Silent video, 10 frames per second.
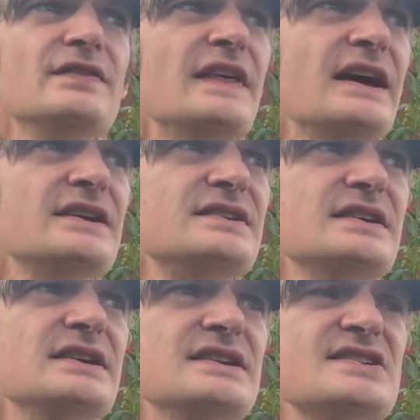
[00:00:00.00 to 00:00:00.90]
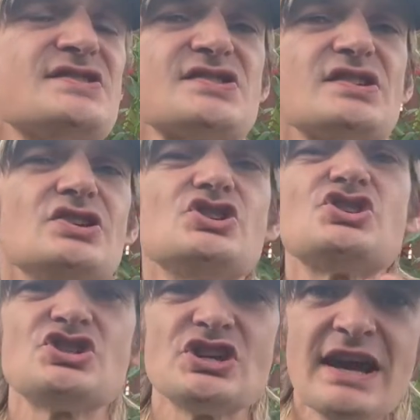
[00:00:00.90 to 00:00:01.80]
that is
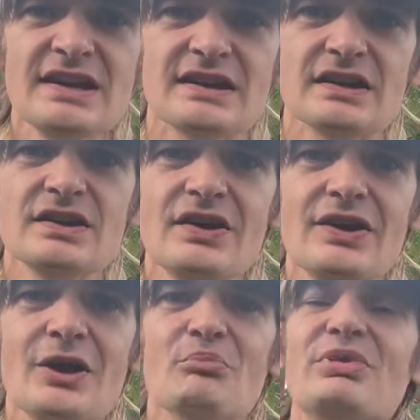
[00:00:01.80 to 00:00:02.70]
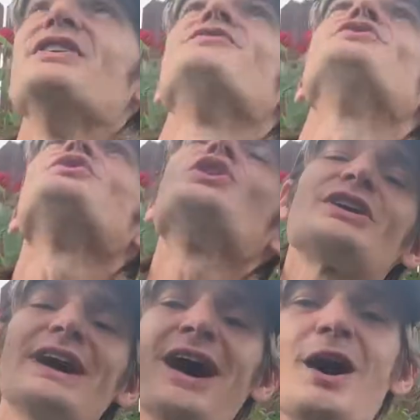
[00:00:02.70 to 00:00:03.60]
shaded, but if you look
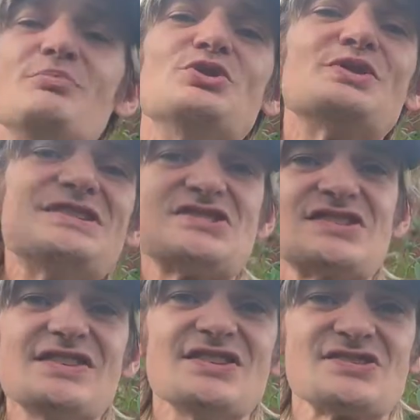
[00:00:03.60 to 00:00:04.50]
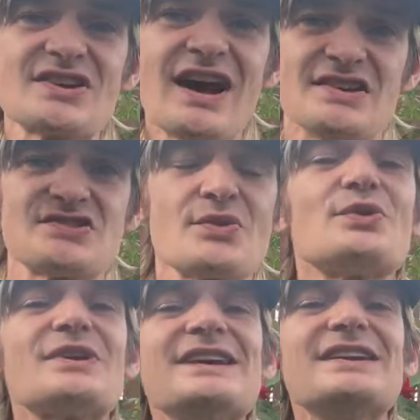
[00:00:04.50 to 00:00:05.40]
up, you can see the sky. So
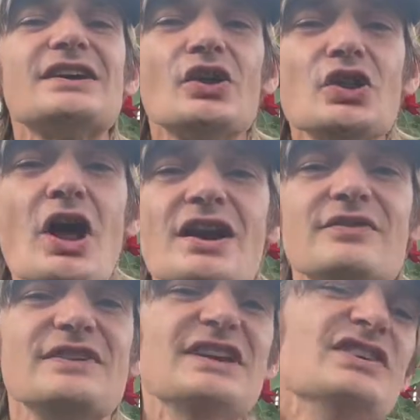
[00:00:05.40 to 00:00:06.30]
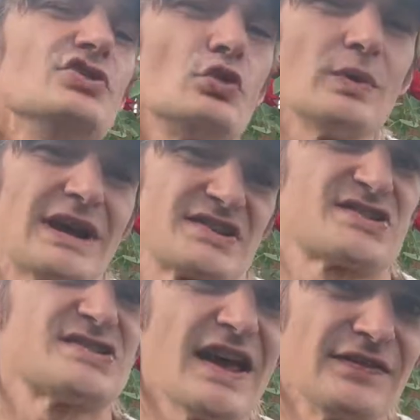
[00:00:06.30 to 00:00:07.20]
they're getting a lot of indirect
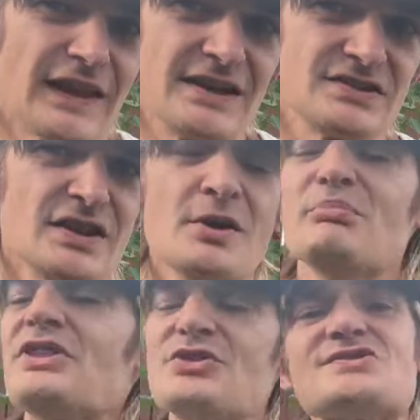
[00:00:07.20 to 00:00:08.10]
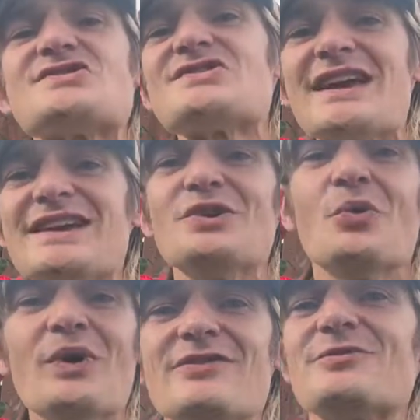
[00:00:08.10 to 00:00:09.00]
sunlight, but they're staying
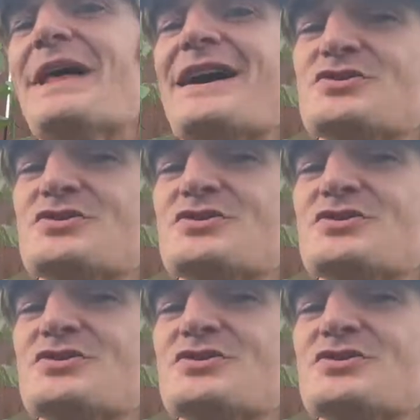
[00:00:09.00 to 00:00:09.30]
away from that